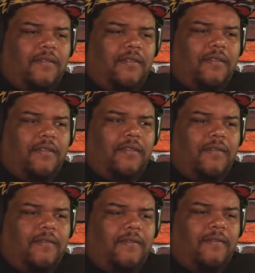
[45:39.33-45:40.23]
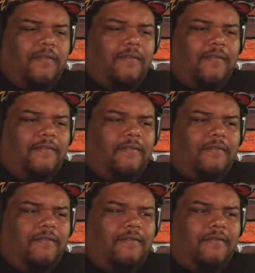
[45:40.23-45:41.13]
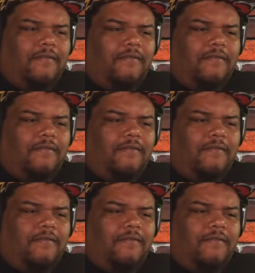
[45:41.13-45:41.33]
(not speaking)